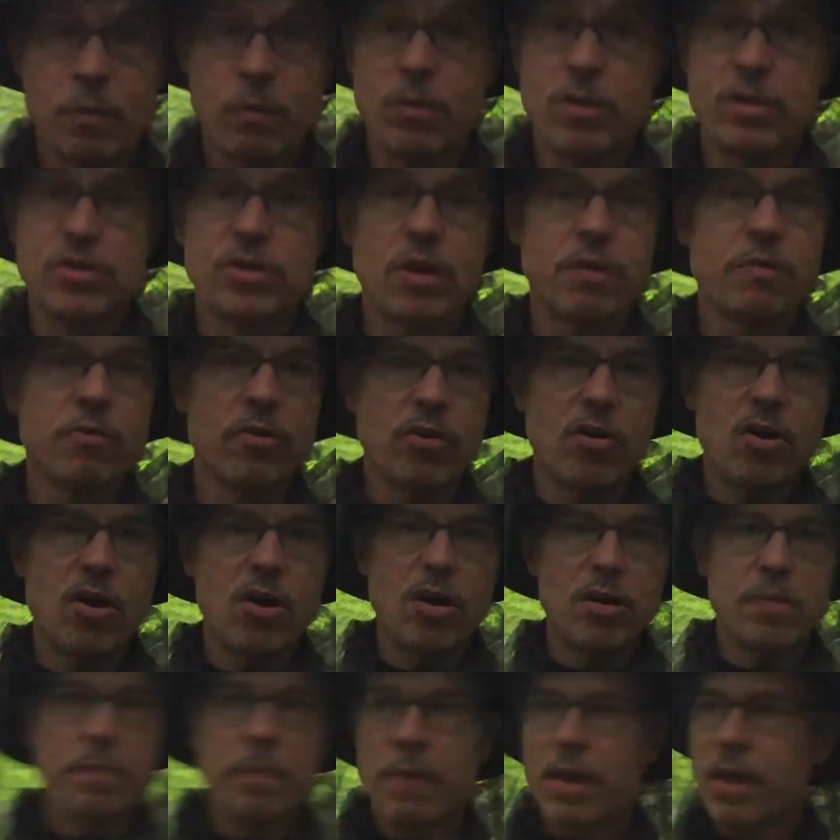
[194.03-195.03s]
woods
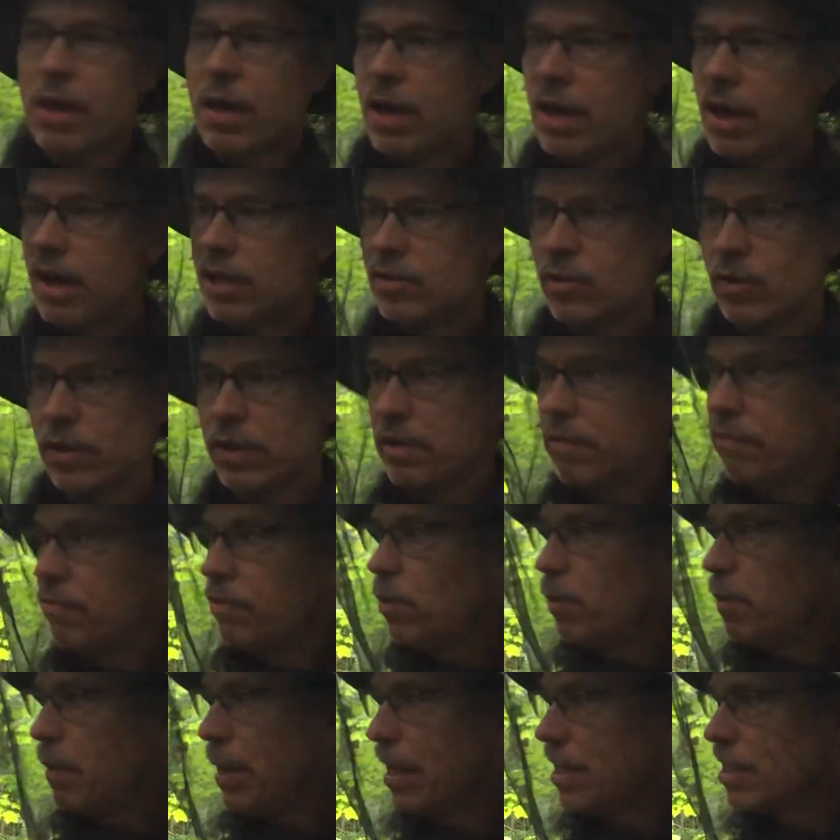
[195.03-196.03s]
overall. It's only a
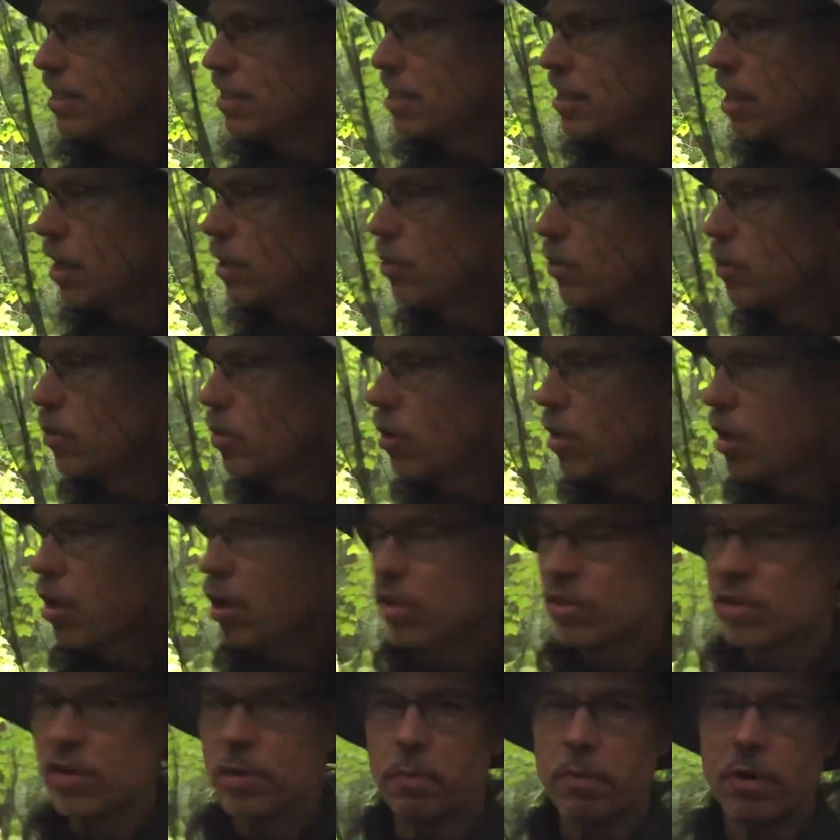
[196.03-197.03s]
few pages on
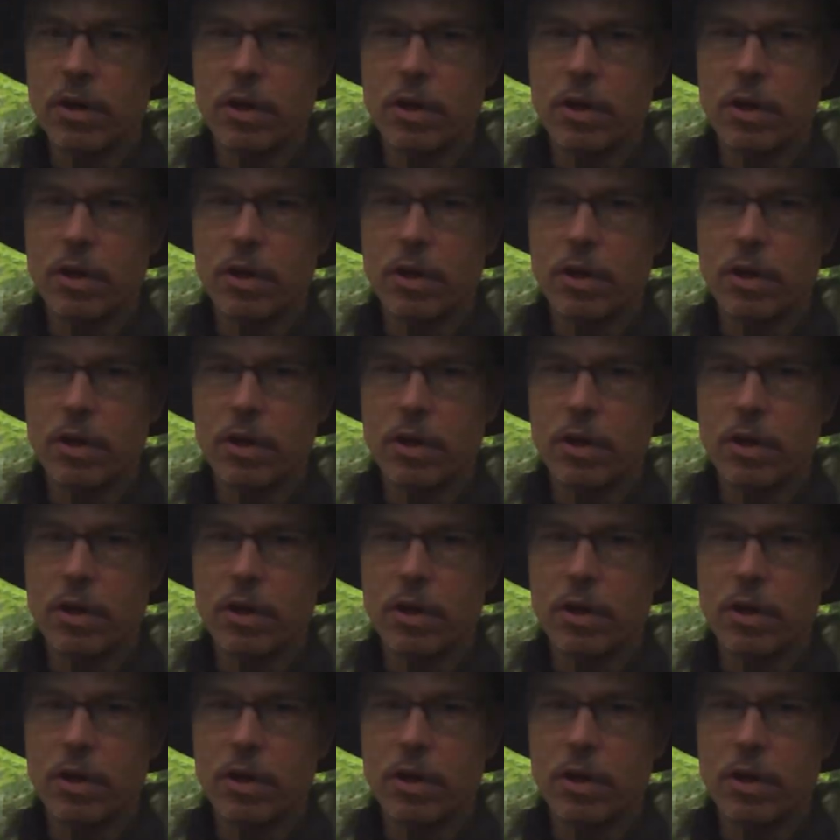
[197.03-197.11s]
hügelkultur,